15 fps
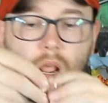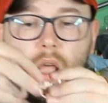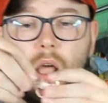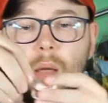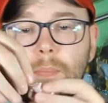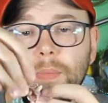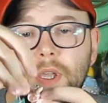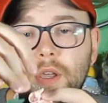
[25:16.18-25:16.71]

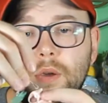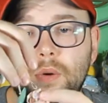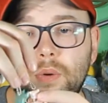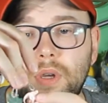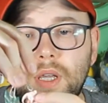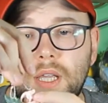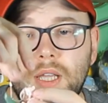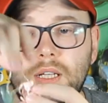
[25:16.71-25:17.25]
A Mew
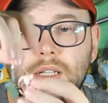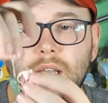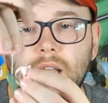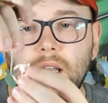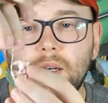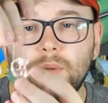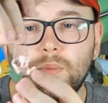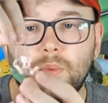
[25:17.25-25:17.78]

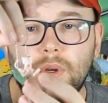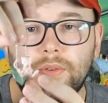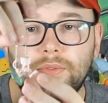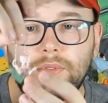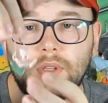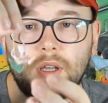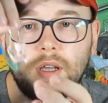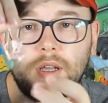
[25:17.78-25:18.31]
keychain
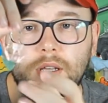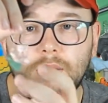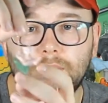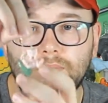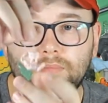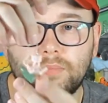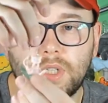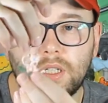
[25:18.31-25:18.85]
with
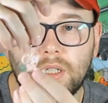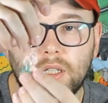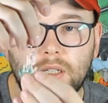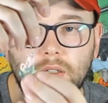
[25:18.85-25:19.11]
this